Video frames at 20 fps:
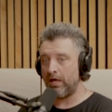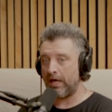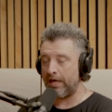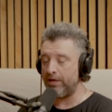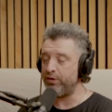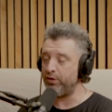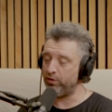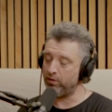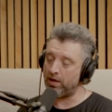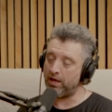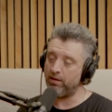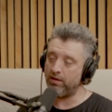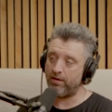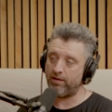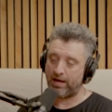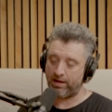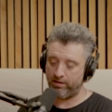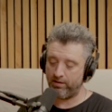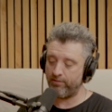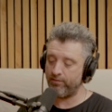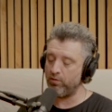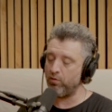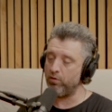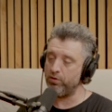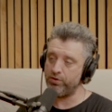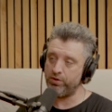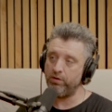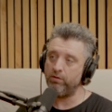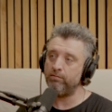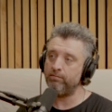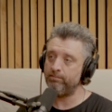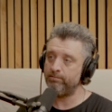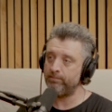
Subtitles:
I do. I love corn too.